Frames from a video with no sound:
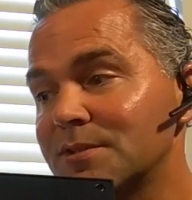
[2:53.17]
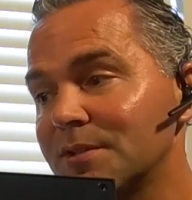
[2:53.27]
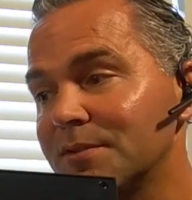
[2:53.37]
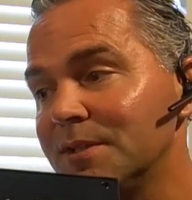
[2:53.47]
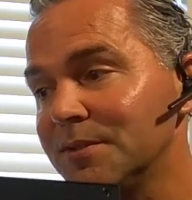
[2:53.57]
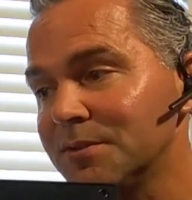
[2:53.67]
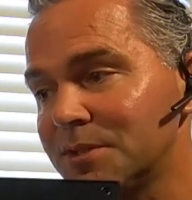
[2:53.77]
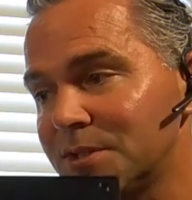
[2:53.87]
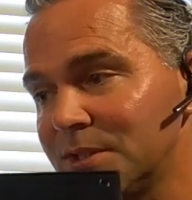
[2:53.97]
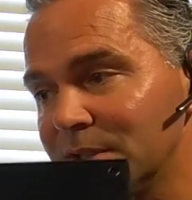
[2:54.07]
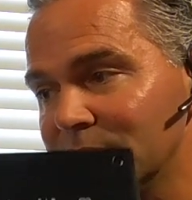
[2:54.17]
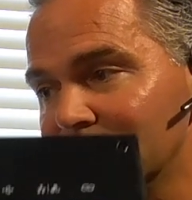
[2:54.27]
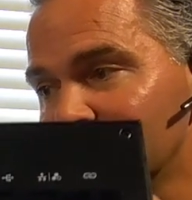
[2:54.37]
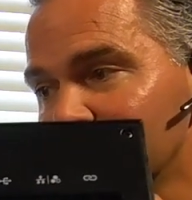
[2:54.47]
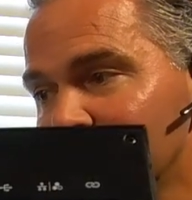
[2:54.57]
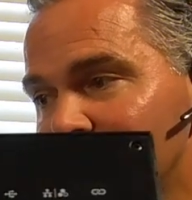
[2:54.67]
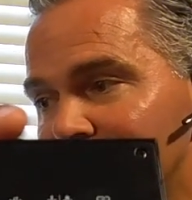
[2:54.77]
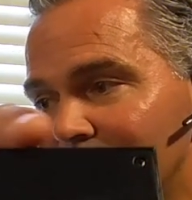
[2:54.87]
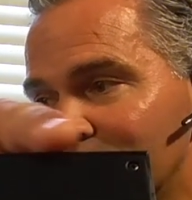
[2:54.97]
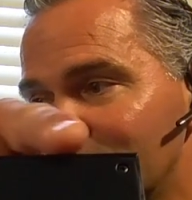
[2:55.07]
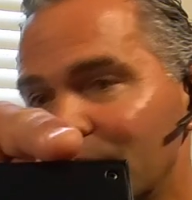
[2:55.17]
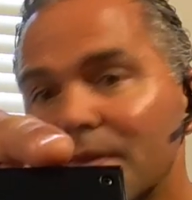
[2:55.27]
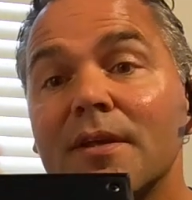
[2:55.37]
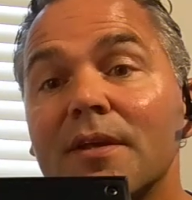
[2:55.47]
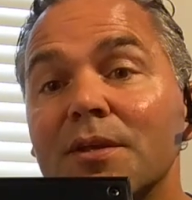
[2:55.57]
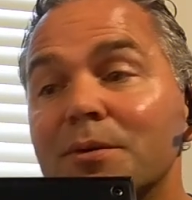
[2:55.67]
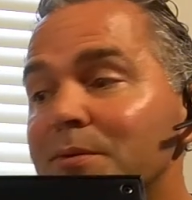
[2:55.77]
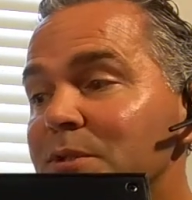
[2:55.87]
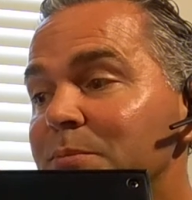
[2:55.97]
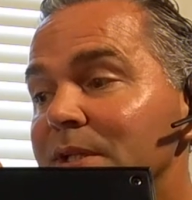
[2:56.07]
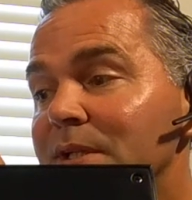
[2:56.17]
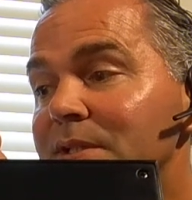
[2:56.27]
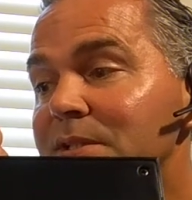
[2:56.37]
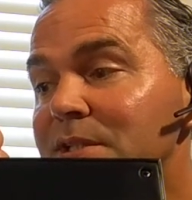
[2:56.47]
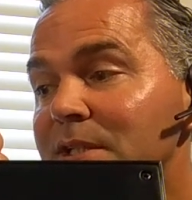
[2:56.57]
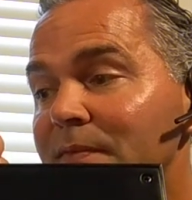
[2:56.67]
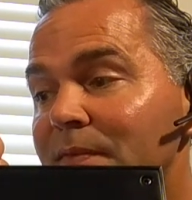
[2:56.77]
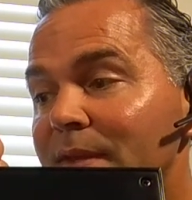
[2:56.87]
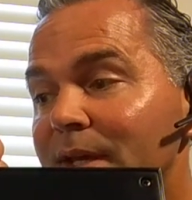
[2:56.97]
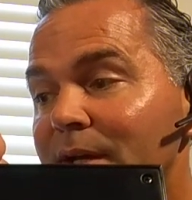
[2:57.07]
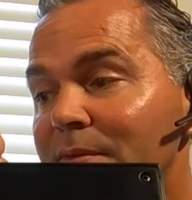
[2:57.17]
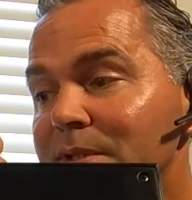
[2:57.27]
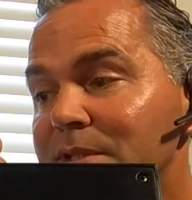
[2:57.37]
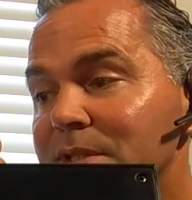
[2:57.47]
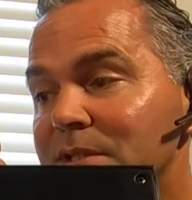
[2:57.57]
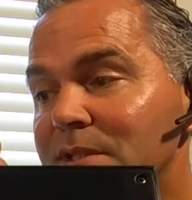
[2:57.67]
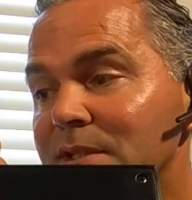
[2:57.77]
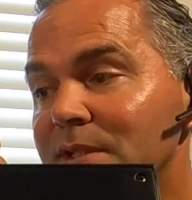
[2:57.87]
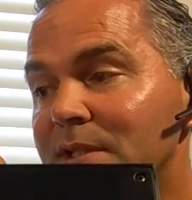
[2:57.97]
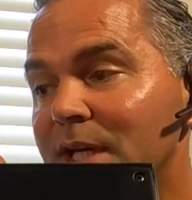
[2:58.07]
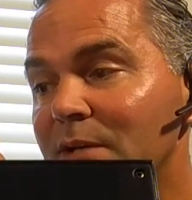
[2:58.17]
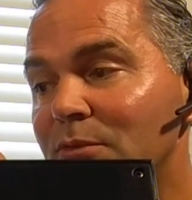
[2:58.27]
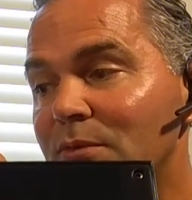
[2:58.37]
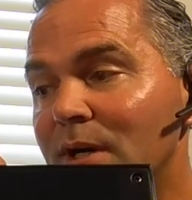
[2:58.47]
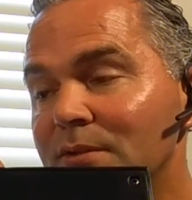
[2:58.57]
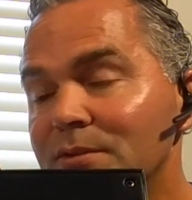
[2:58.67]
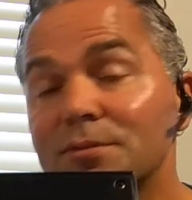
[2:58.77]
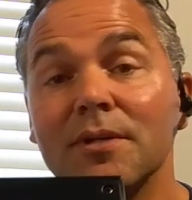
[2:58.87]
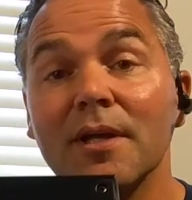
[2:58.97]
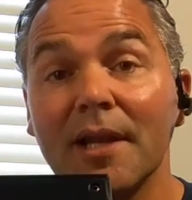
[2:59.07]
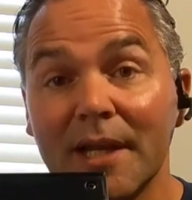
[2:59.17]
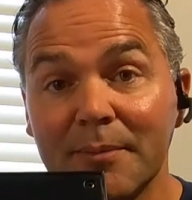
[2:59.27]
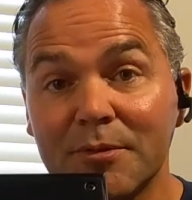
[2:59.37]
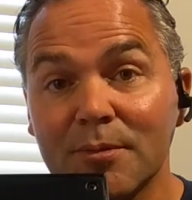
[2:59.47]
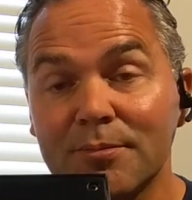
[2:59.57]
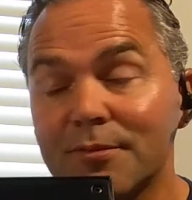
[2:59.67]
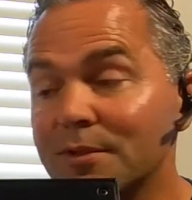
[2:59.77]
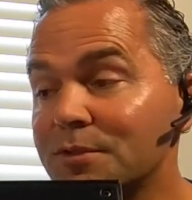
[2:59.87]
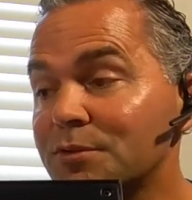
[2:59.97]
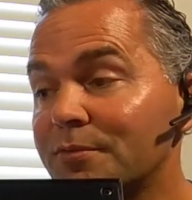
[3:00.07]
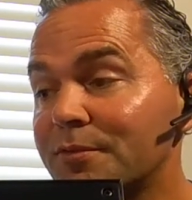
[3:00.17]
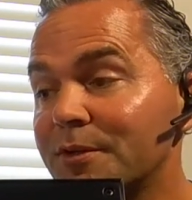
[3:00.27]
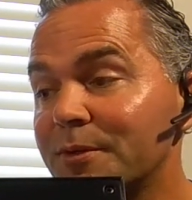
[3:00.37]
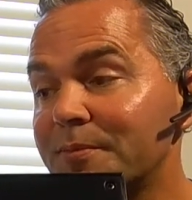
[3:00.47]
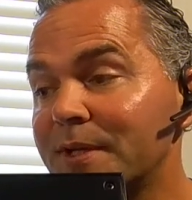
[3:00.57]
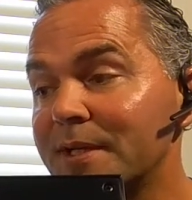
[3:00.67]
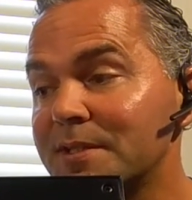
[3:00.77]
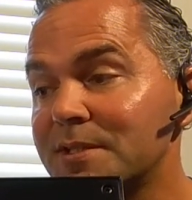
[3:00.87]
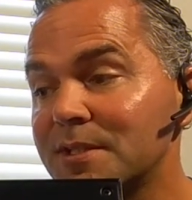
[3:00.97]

So here you see the USB-C, which is the cable onto the laptop for the software updates